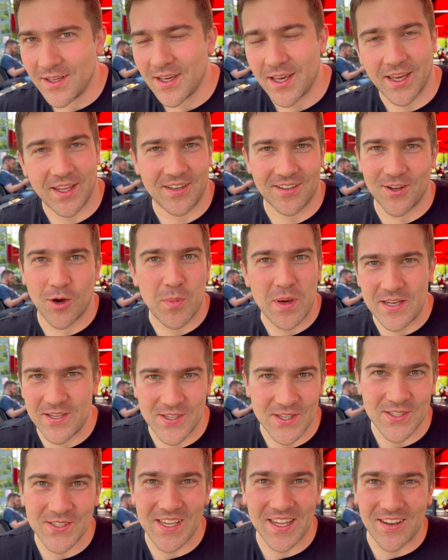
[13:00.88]
nobody's
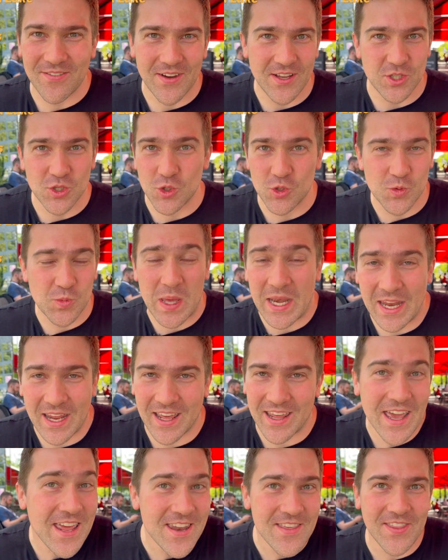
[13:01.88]
incentivized to spending
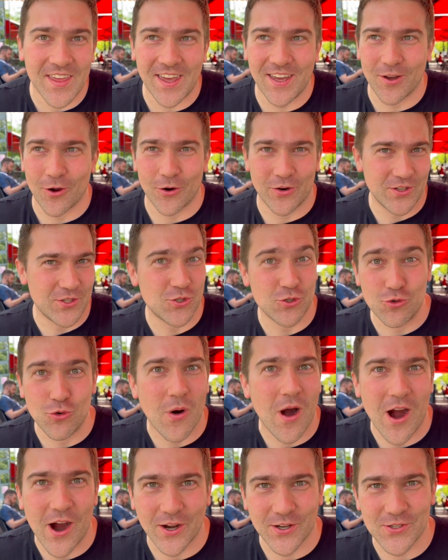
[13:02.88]
anything, or it's too
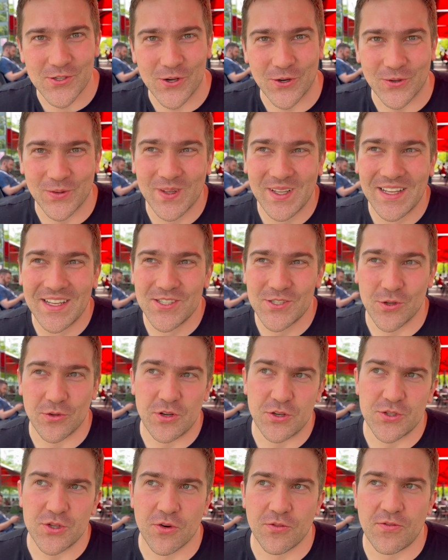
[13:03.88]
hard, so
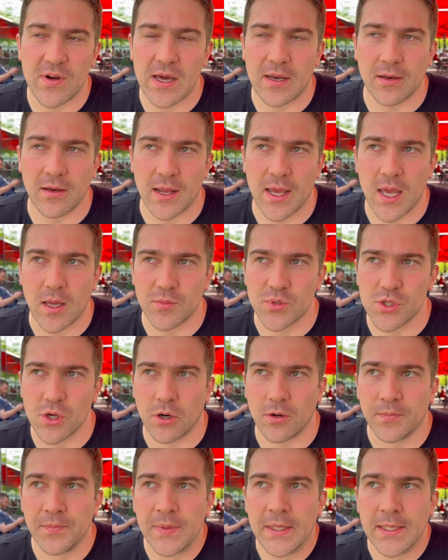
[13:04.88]
there's no fun in the game.
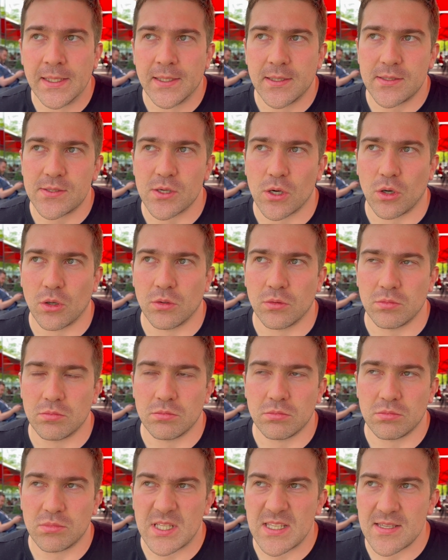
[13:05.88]
So
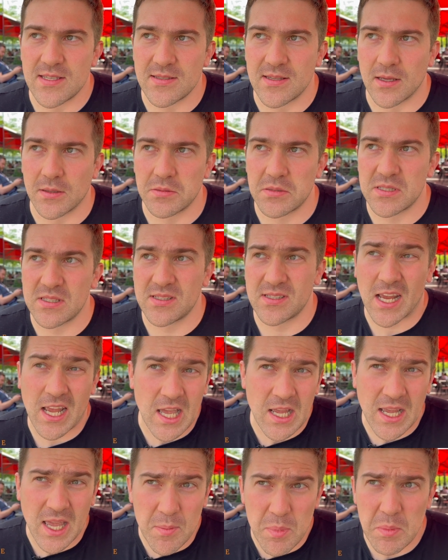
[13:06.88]
this is the
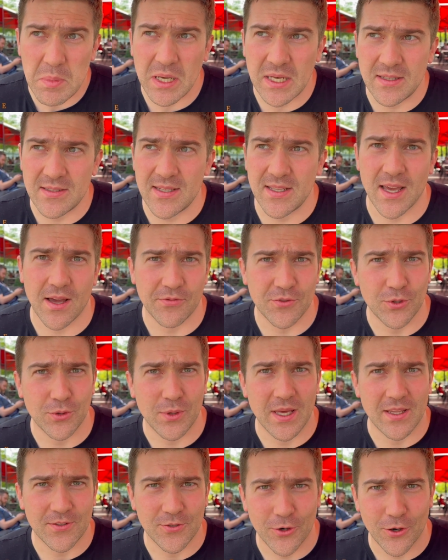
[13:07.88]
second capability after you
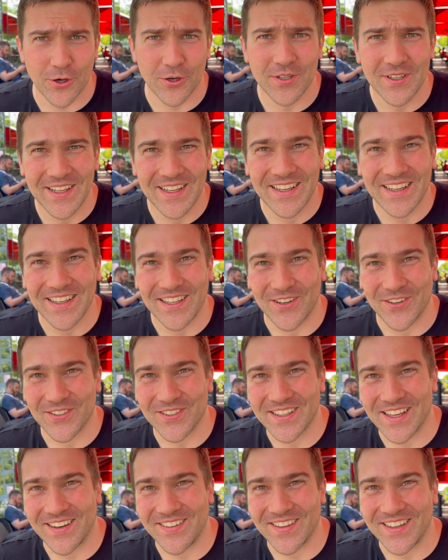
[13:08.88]
get your
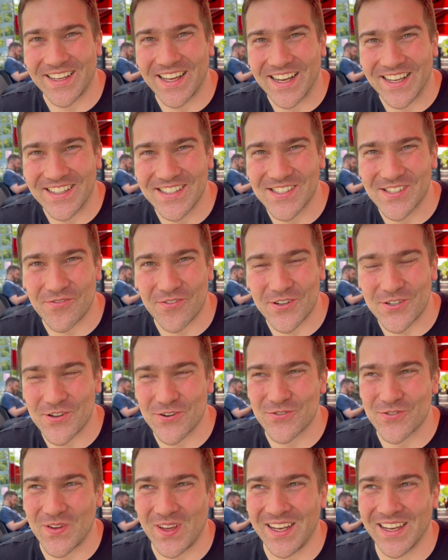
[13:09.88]
kind of analytics
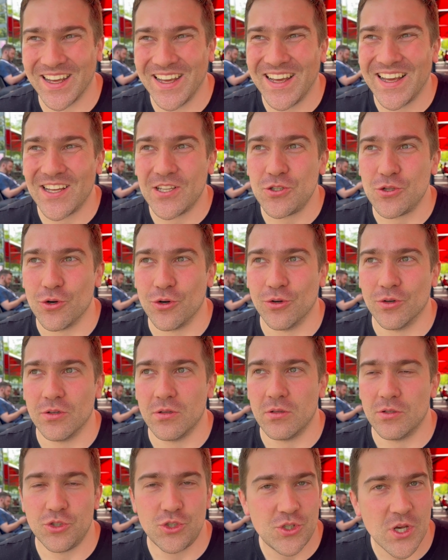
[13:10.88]
infrastructure in, to
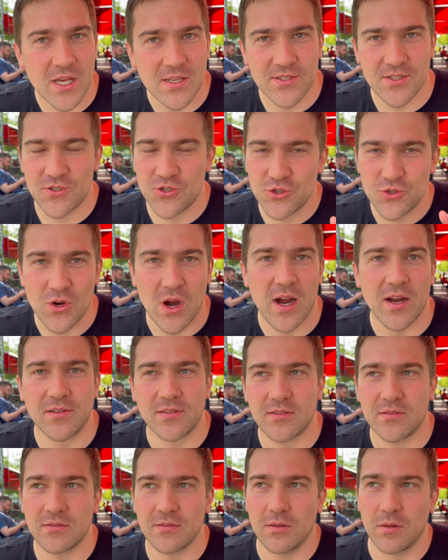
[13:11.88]
just
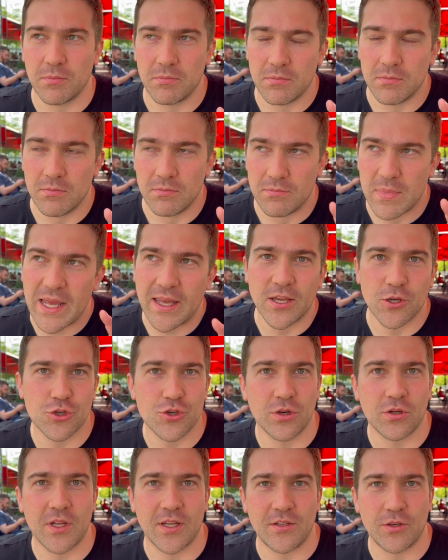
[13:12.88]
start making
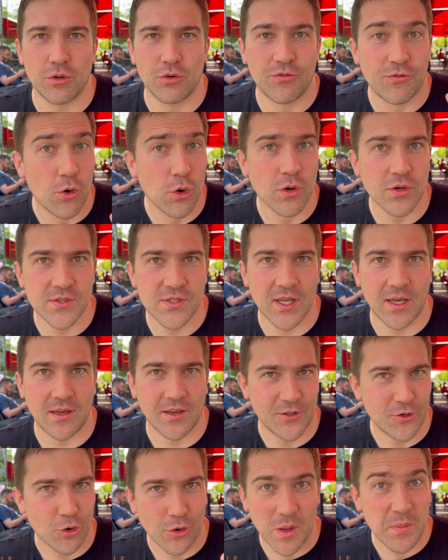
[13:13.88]
sure that you're focusing
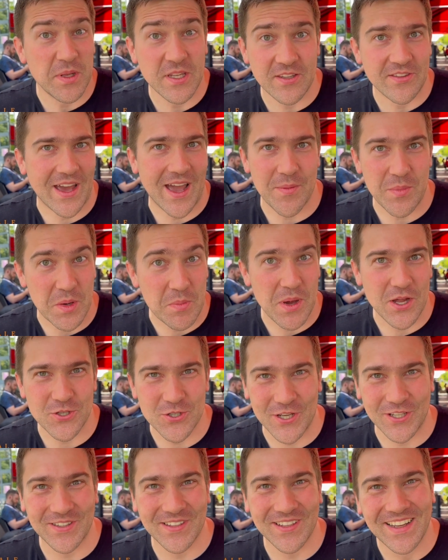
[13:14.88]
in your limited time and
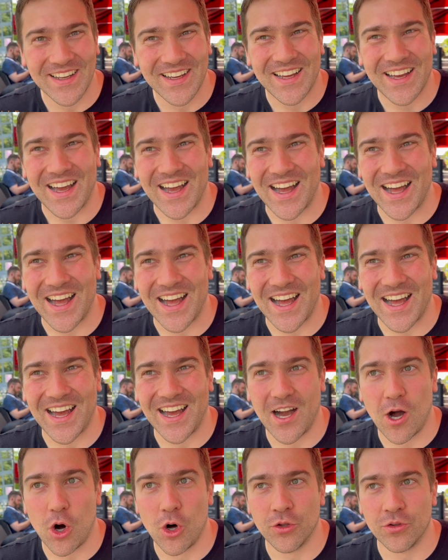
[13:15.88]
budget
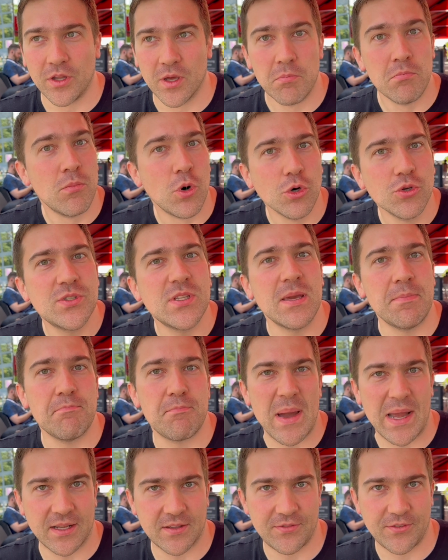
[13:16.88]
on the most
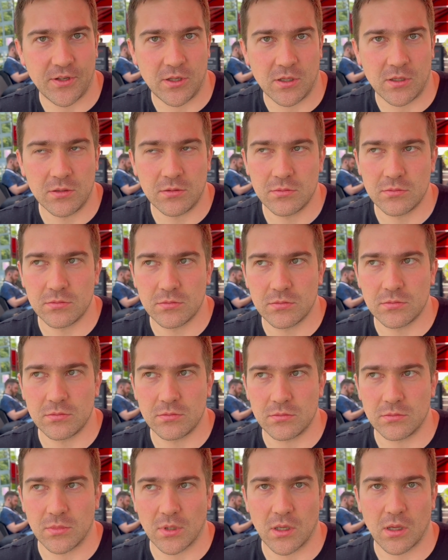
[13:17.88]
impactful
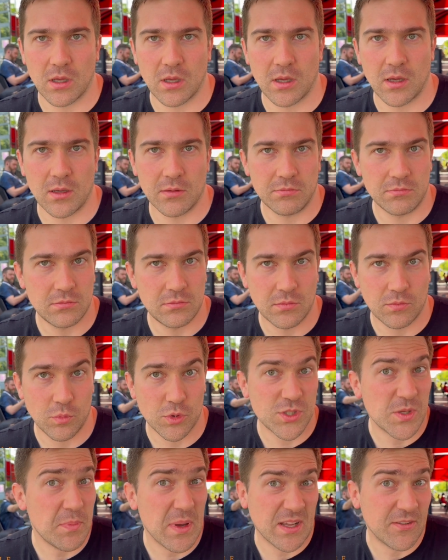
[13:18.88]

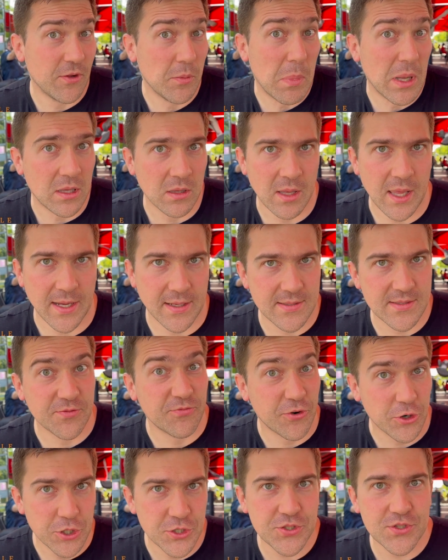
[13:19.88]
bottlenecks
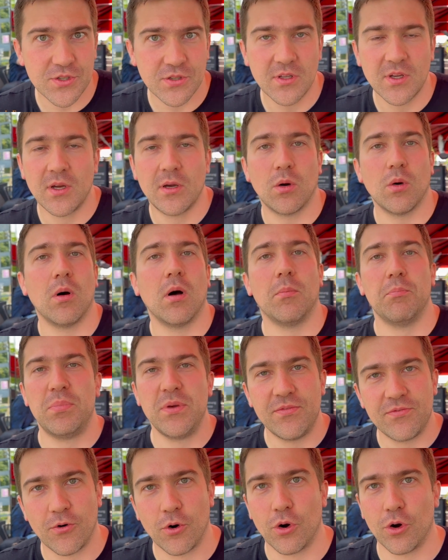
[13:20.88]
first,
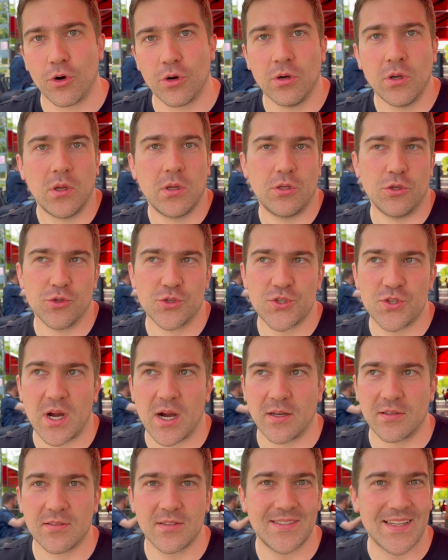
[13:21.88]
before you
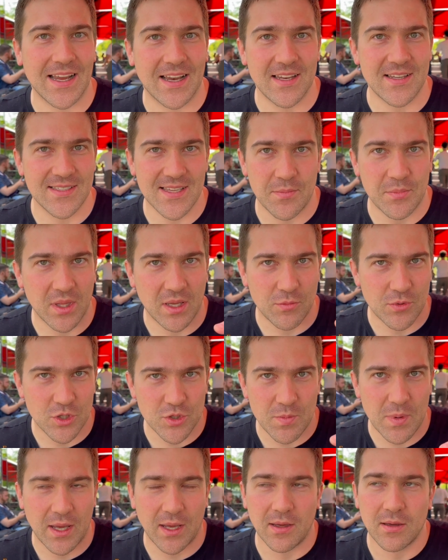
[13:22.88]
start tackling something
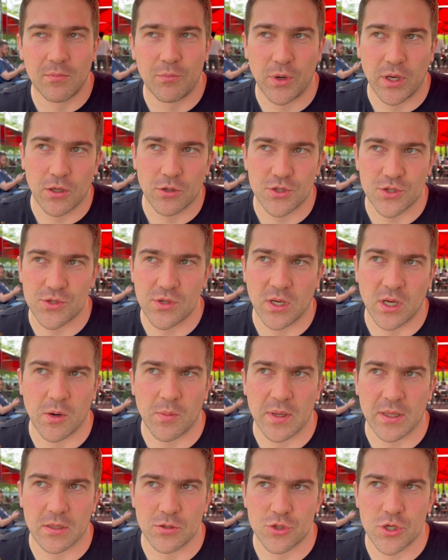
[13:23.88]
which may bring you just
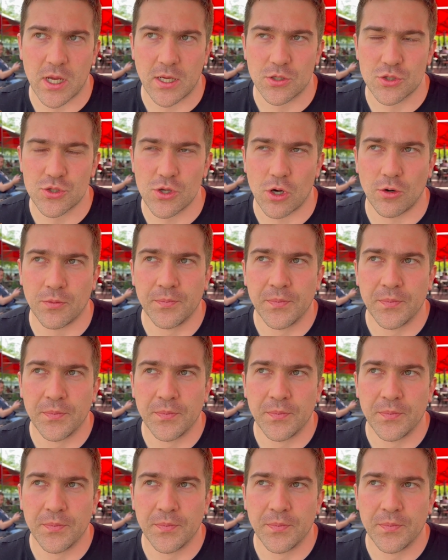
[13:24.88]
incremental change. So